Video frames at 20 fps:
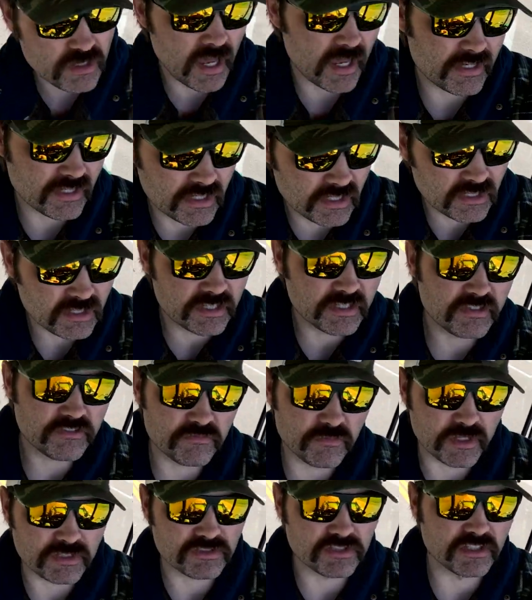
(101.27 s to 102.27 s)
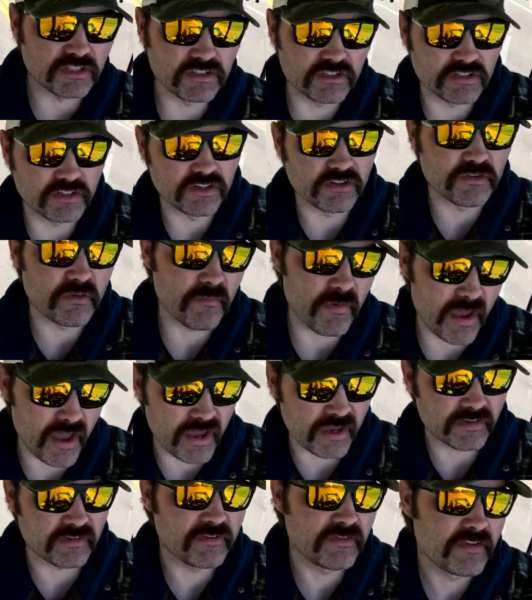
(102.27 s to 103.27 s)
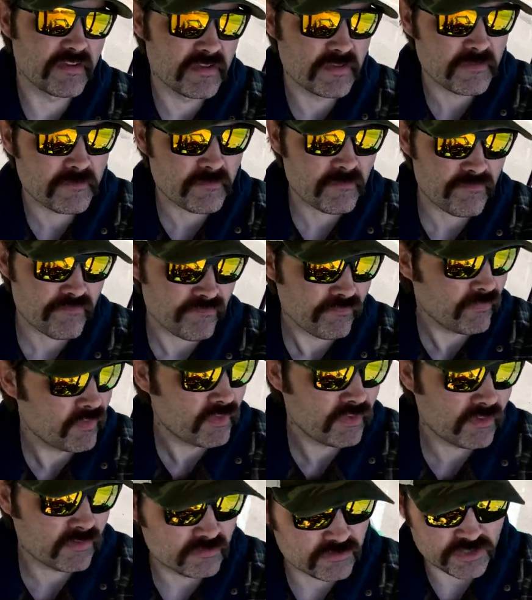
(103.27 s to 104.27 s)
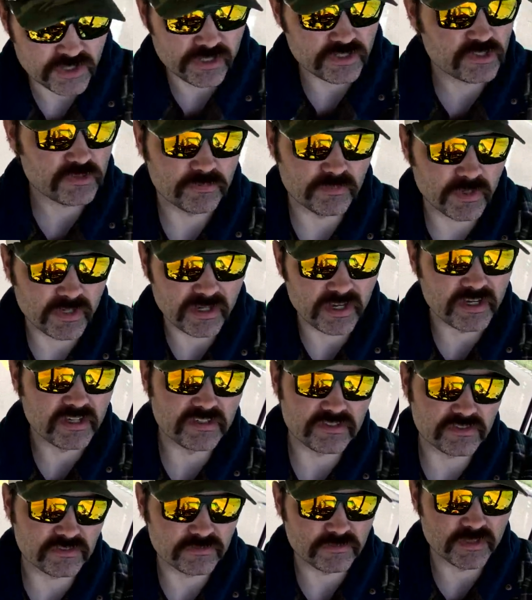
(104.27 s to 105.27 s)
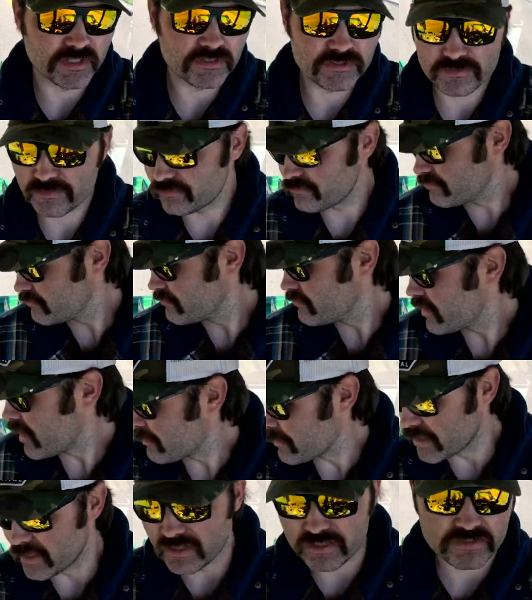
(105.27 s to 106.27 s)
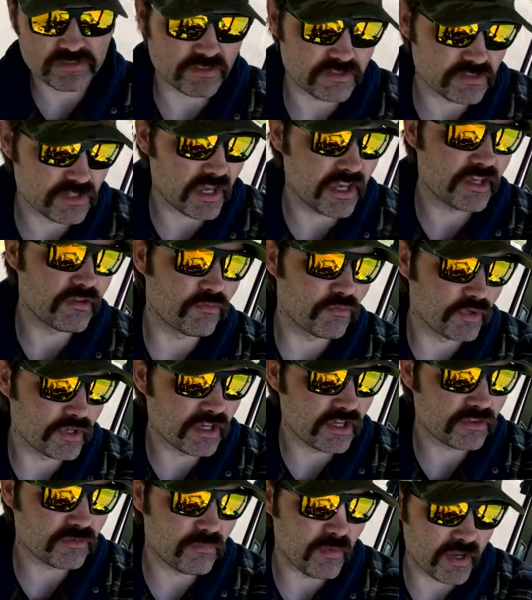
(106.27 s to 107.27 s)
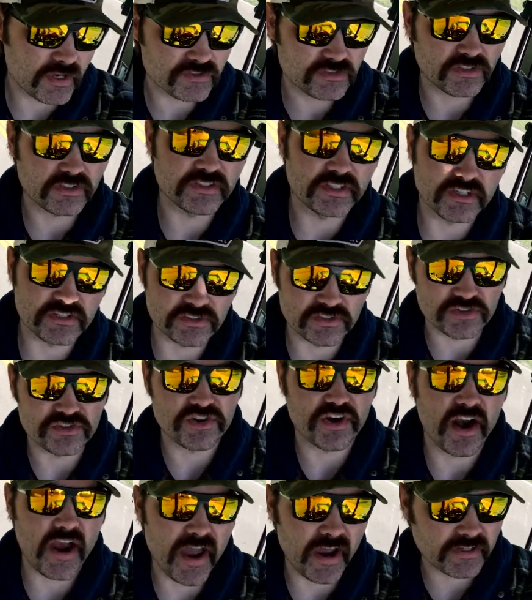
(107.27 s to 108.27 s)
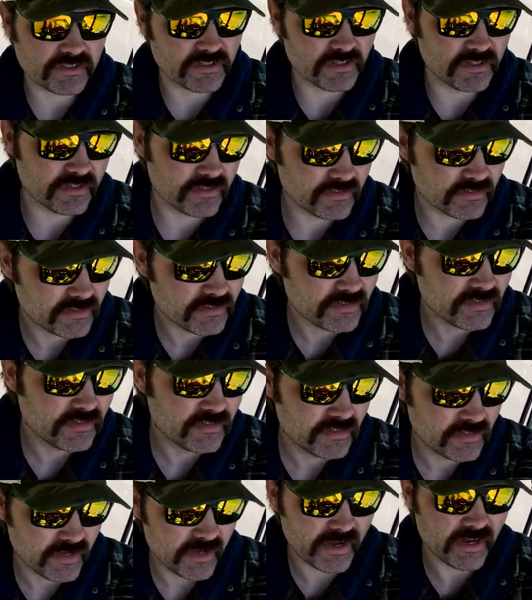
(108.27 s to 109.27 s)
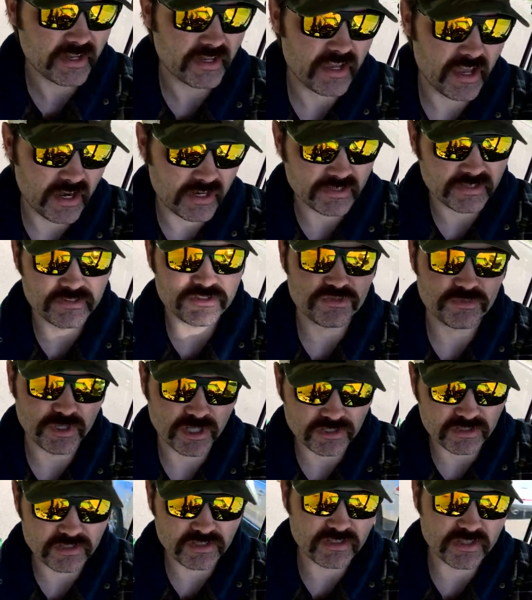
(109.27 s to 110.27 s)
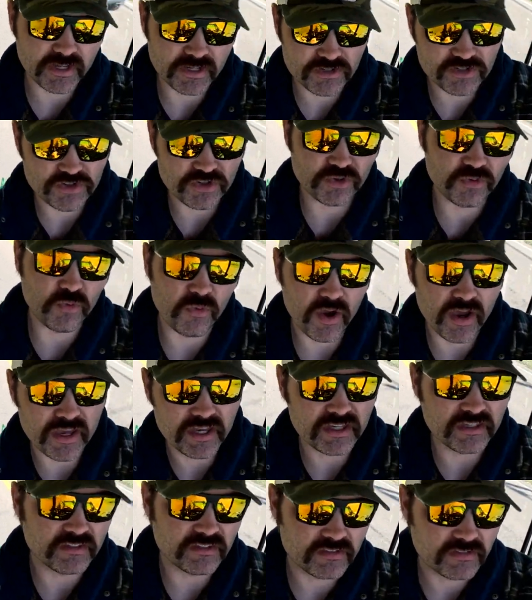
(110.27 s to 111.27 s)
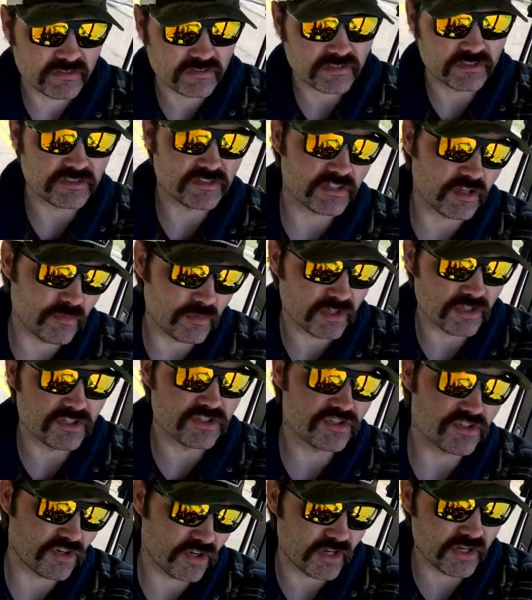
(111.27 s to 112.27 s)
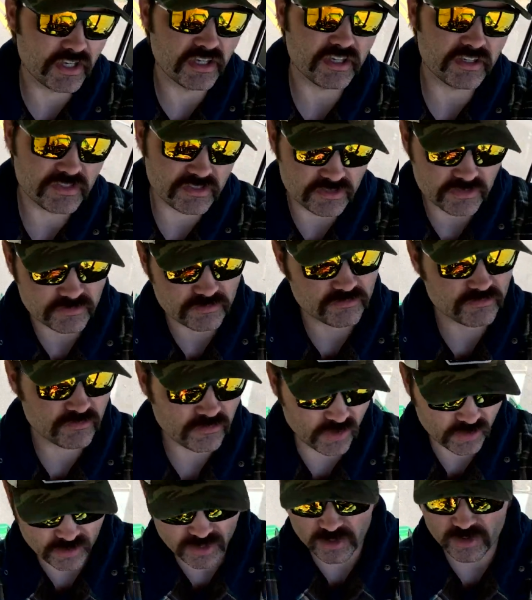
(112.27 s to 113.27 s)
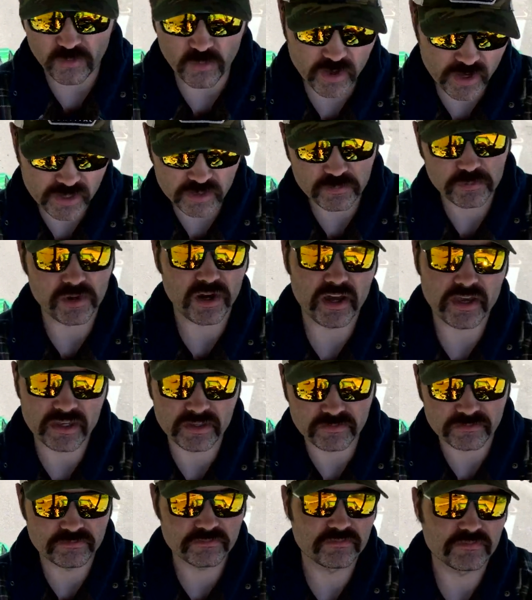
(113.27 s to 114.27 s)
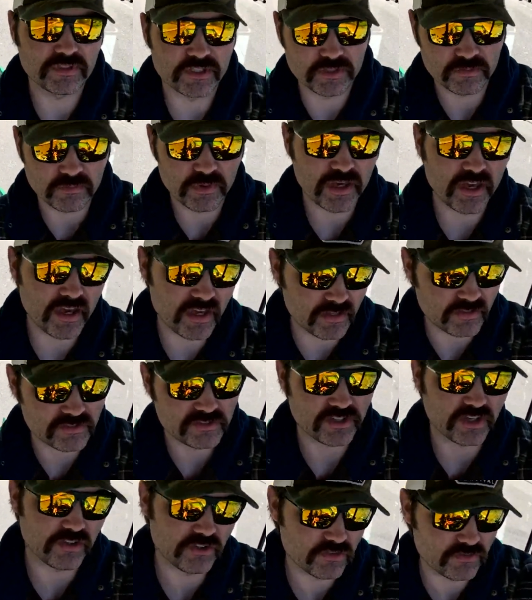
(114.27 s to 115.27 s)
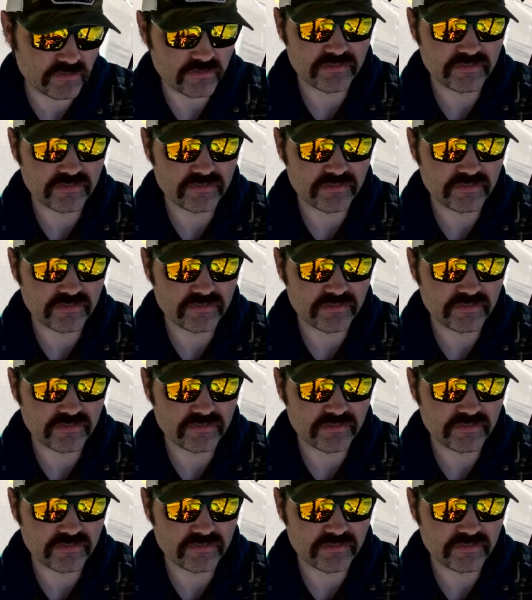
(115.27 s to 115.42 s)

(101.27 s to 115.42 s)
I did leave my tiller on the back just because it's, I mean, it's the same width basically as the tractor and it kind of gives me a little extra weight because some of these trees are going to weigh probably a good bit, so